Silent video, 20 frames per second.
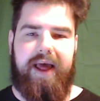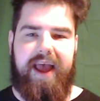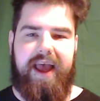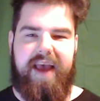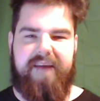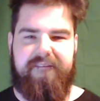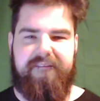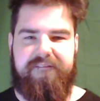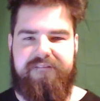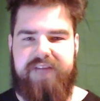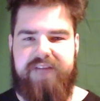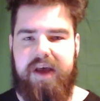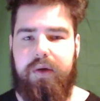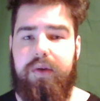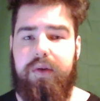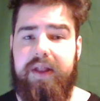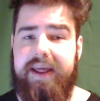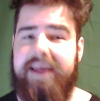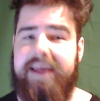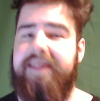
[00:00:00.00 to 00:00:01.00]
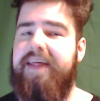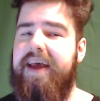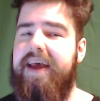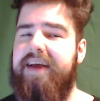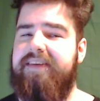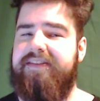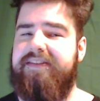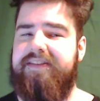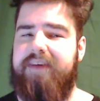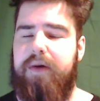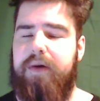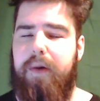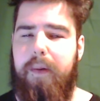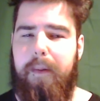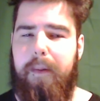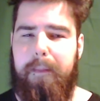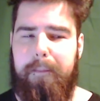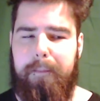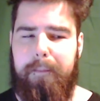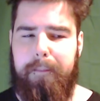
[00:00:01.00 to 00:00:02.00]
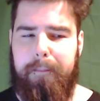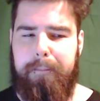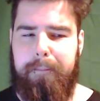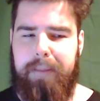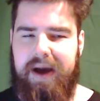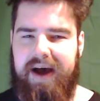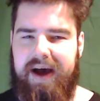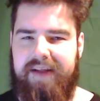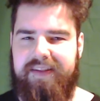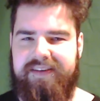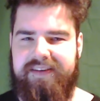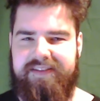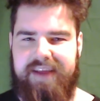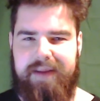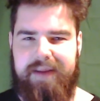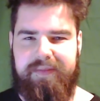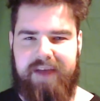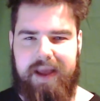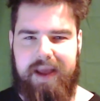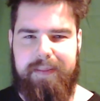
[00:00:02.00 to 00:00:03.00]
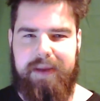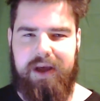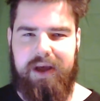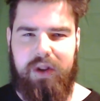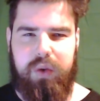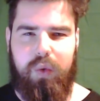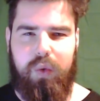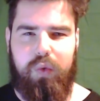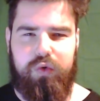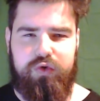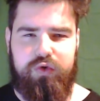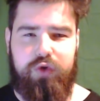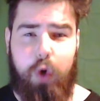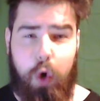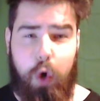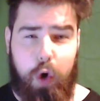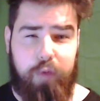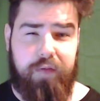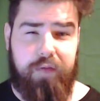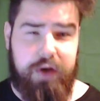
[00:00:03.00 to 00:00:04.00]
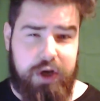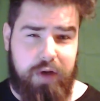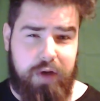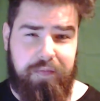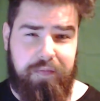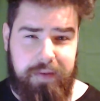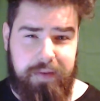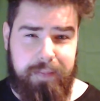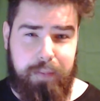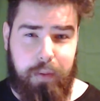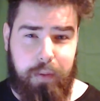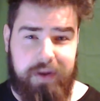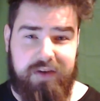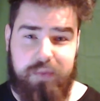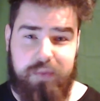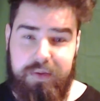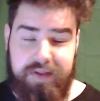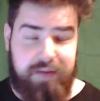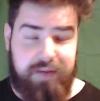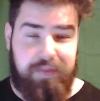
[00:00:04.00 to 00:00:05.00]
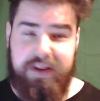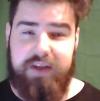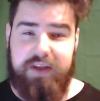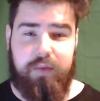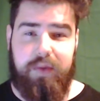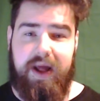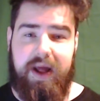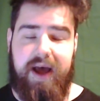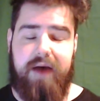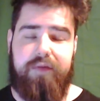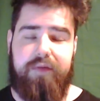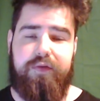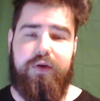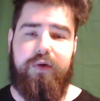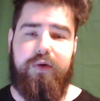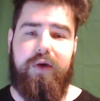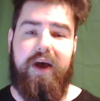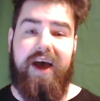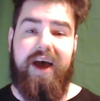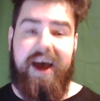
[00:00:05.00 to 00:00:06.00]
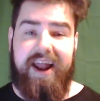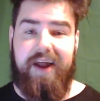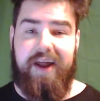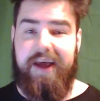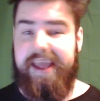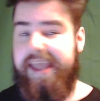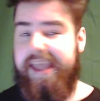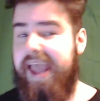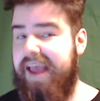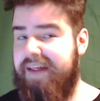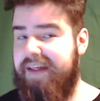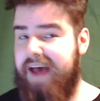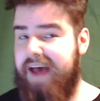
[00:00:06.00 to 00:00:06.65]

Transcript: it felt like this, but at the same time it closed off enough of the points where they really don't have to. Now I get